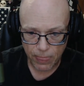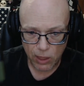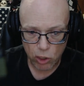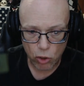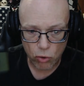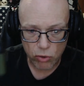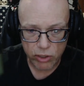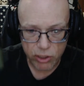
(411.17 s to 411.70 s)

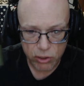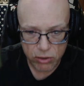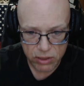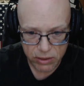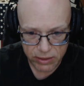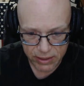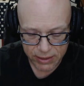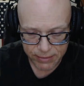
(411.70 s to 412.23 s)
Totally
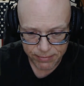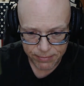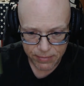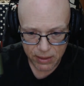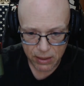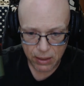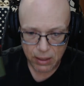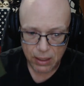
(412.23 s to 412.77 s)
useless.
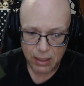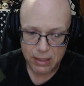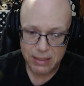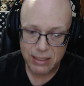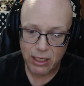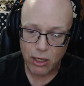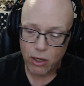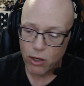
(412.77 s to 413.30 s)

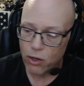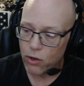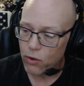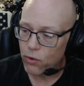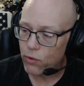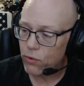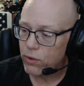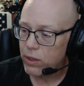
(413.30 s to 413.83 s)

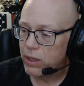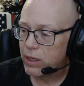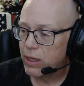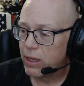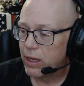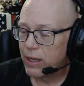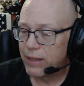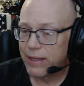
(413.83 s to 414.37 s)
So,
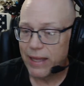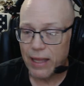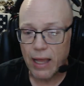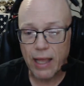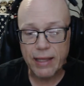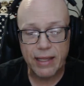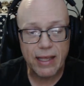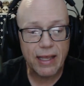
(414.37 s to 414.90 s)

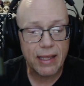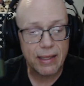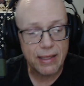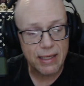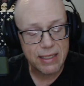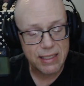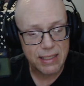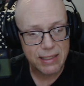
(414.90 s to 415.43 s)
and then
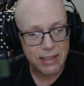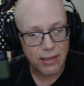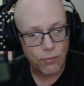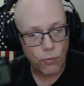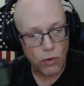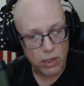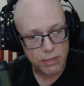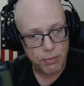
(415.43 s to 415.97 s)
this is the
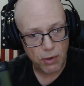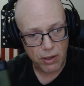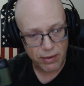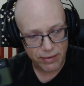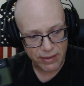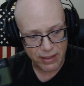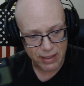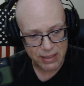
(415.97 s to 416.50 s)
worst part
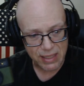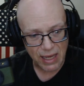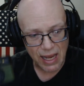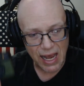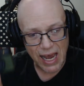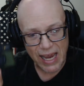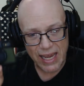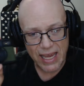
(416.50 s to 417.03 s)
of this.
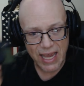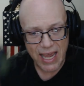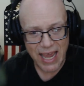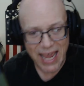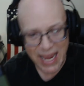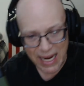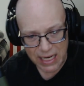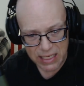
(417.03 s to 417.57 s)
I
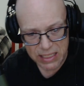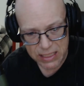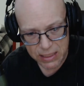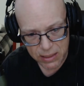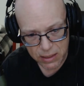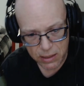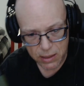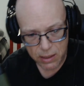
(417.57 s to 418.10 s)
hate
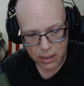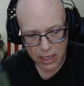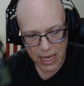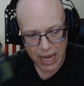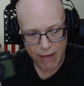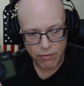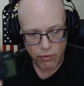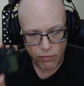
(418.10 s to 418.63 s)

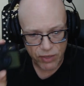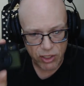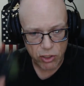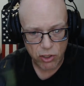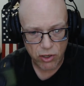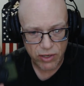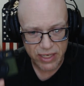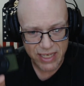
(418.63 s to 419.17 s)
having to
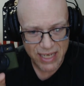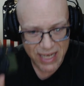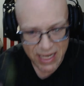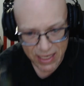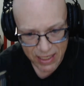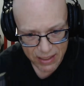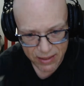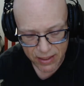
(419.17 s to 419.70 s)
return
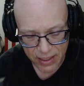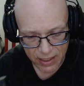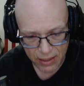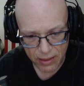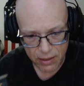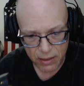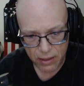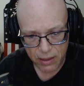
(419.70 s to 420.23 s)

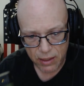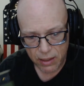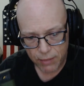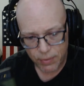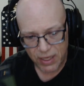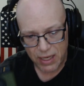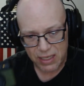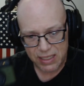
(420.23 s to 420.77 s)
anything,
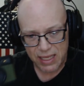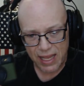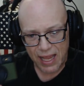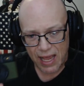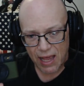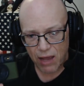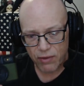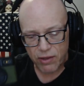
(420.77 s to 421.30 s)
because
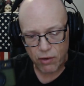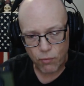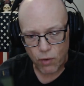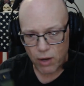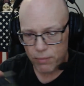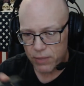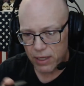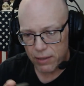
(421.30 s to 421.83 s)
now they'll
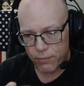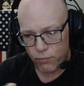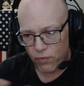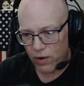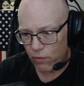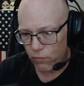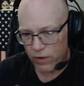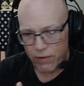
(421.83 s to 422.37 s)
want me
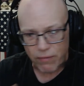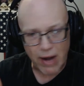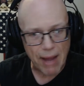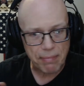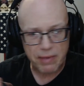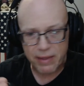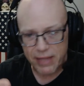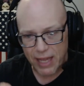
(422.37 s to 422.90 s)

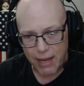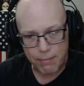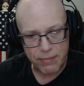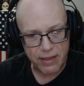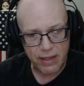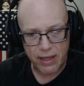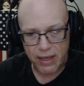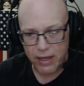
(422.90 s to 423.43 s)
rewrap the damn
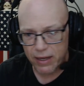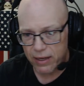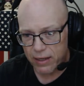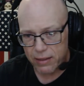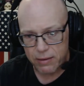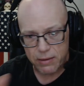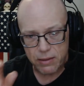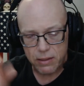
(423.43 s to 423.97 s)
thing
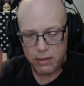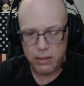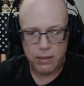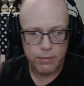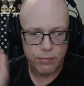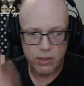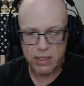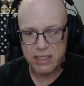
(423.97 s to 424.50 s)
and
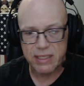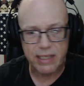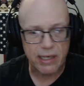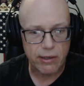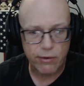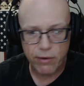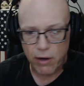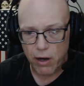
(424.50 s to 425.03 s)
put a
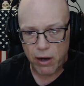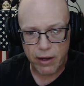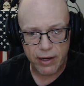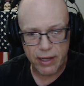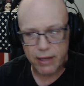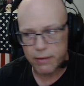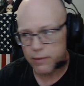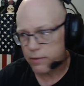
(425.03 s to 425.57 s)
sticker on
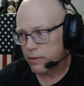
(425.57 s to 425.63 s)
it,